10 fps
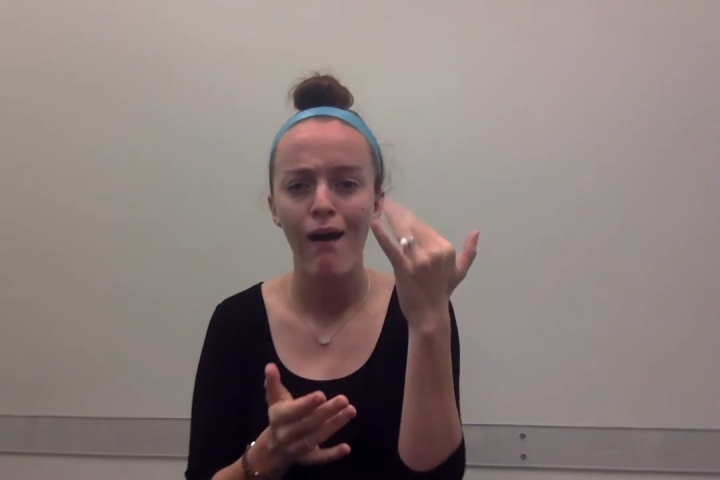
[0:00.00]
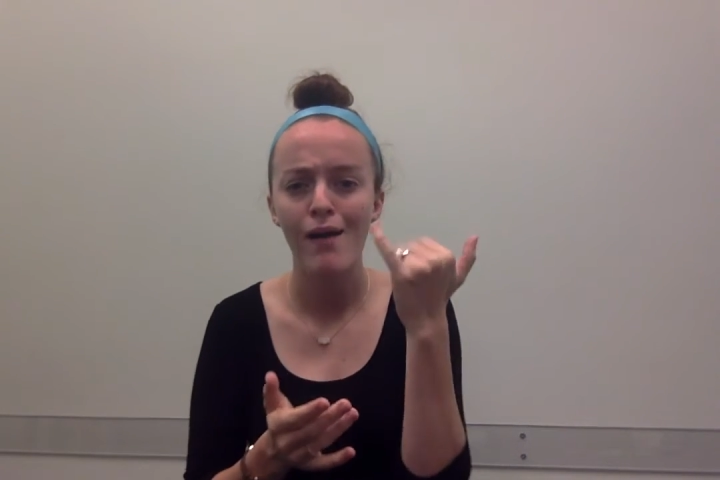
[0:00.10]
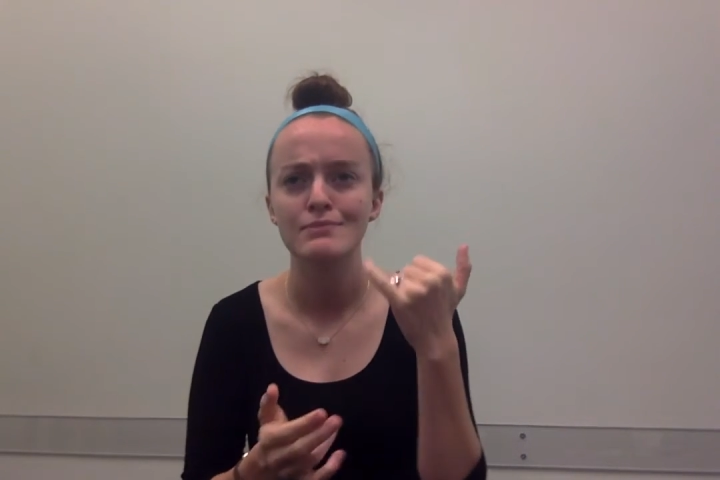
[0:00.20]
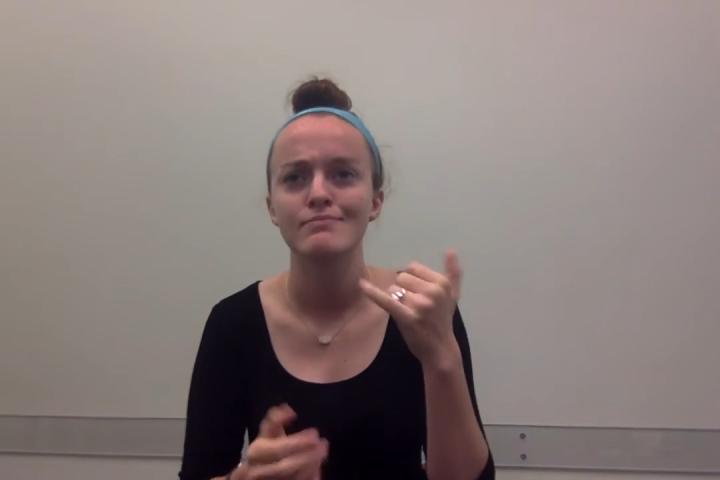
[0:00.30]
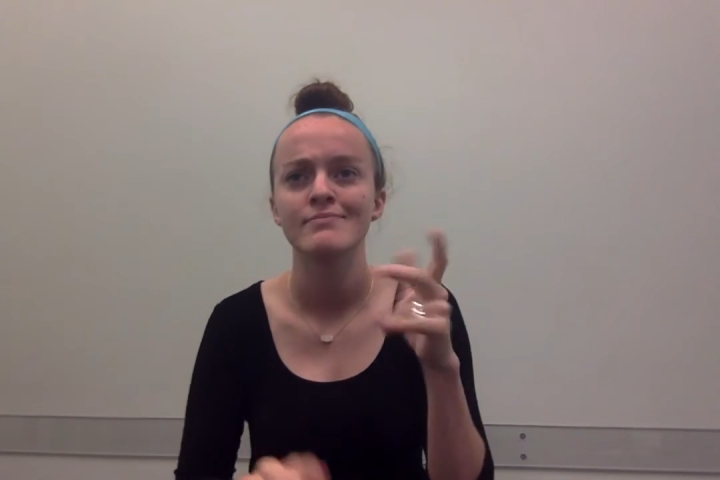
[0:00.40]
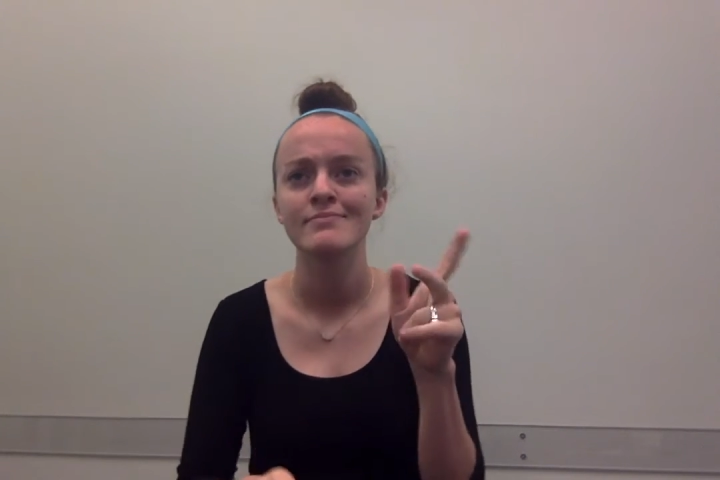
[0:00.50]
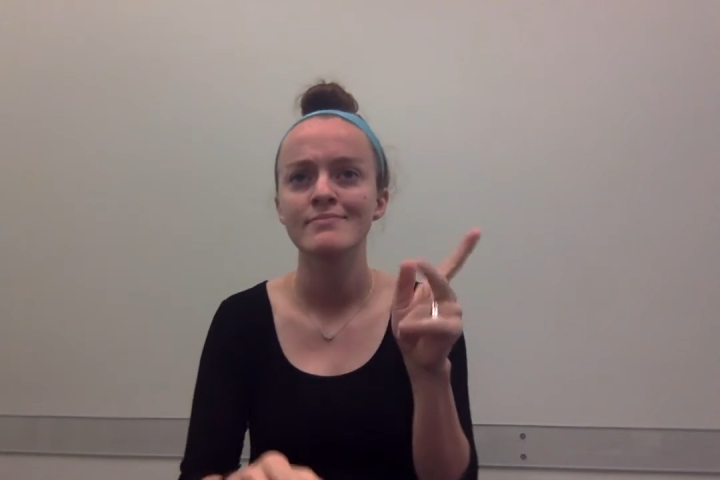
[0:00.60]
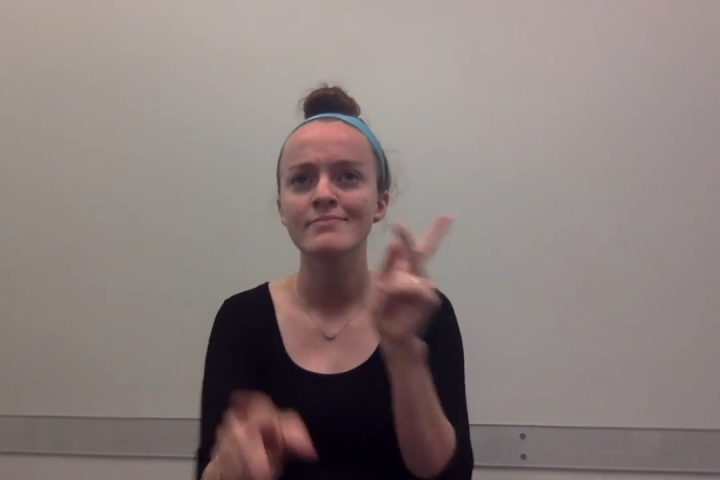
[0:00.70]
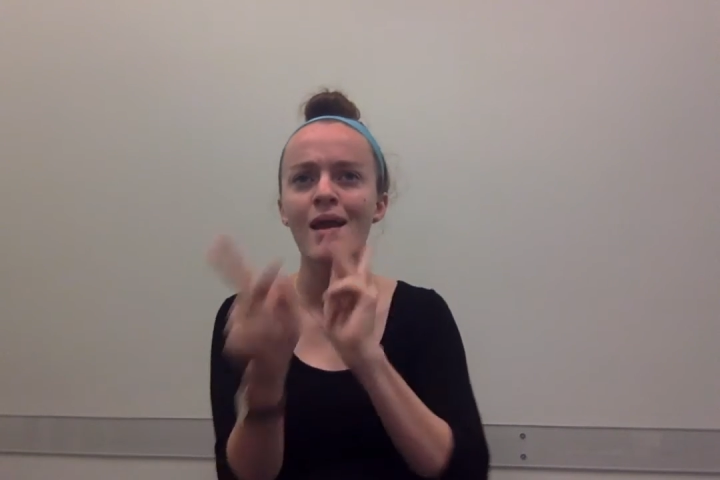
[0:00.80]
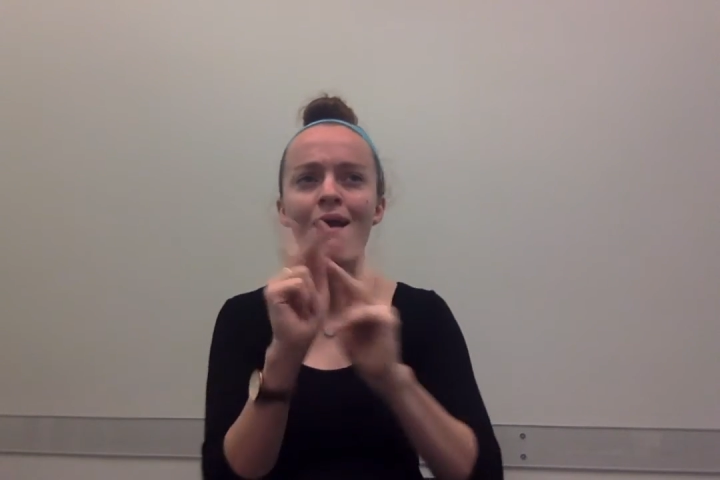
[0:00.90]
meet a lot
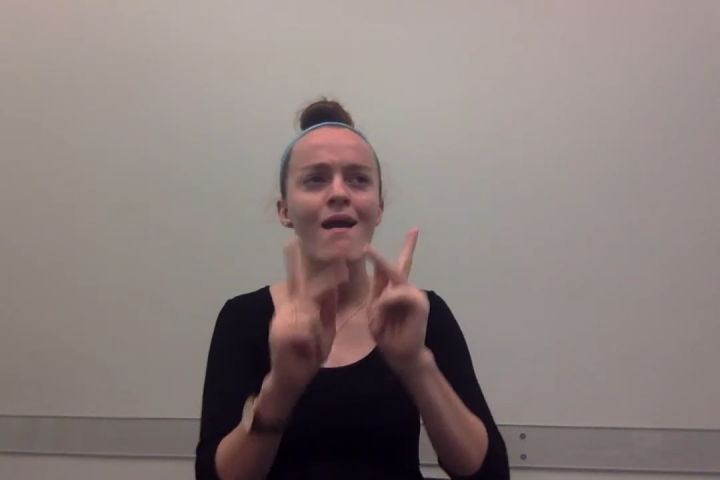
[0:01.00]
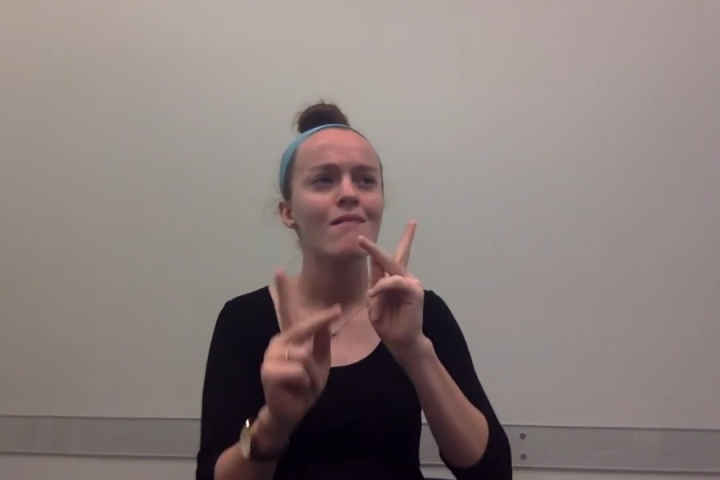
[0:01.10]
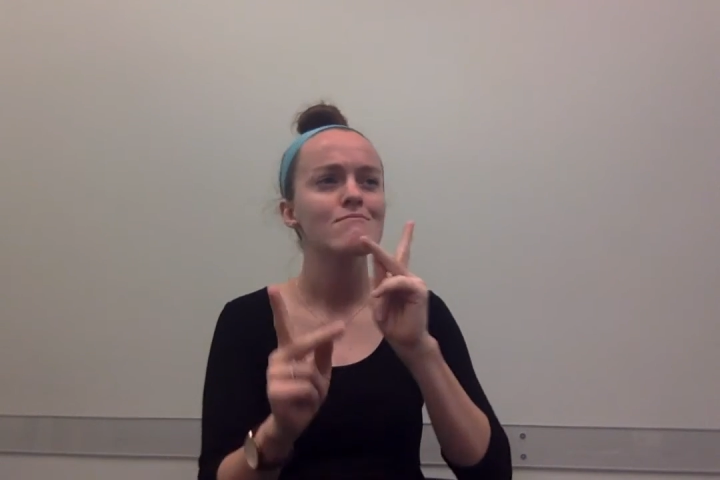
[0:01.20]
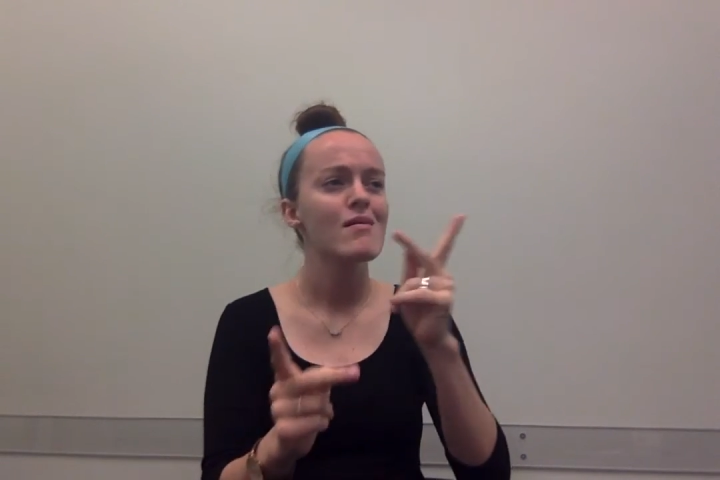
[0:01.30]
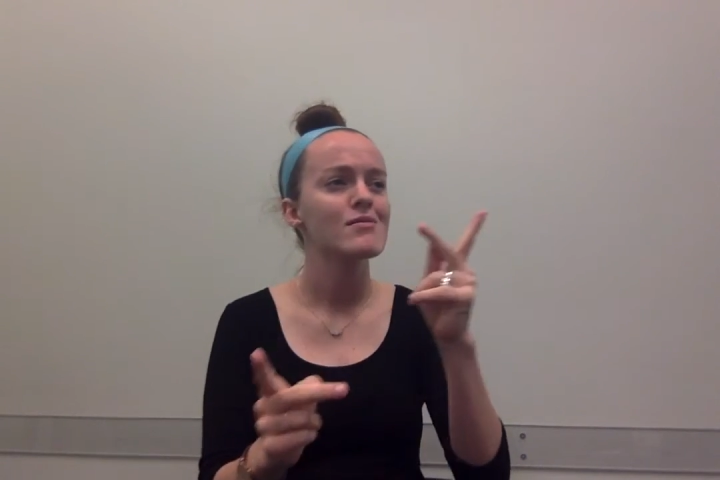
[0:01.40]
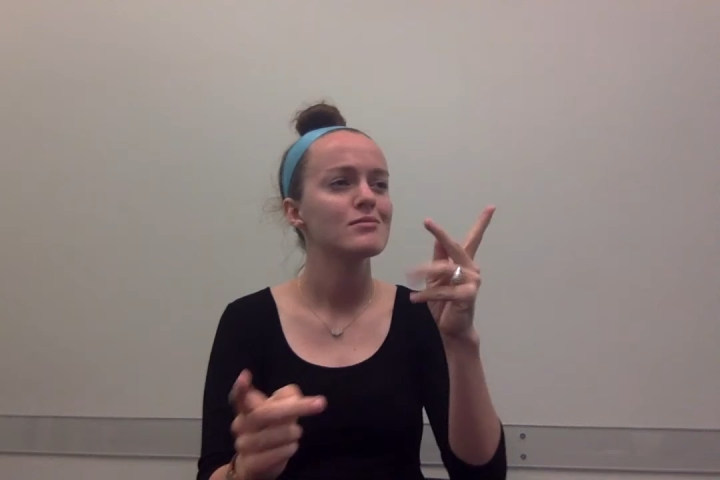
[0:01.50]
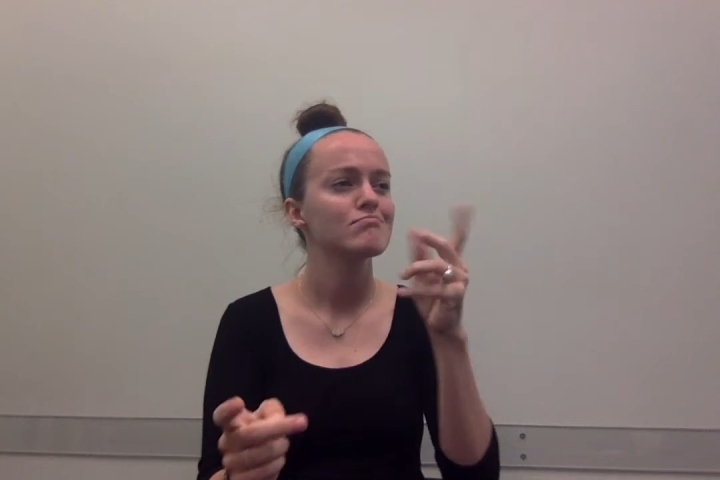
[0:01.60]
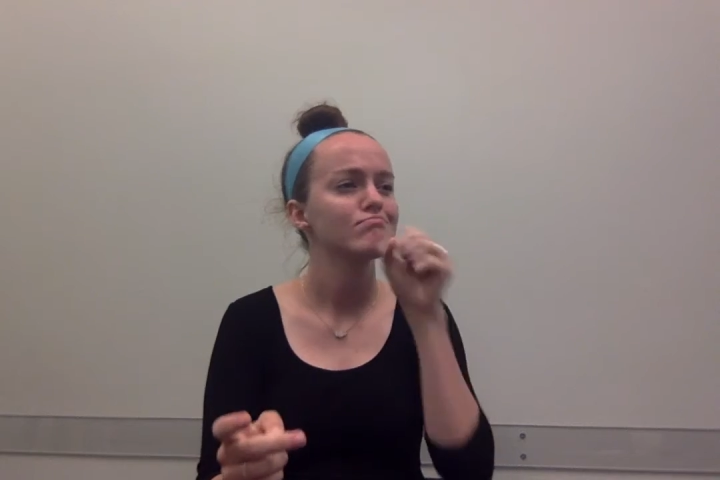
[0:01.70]
of people and to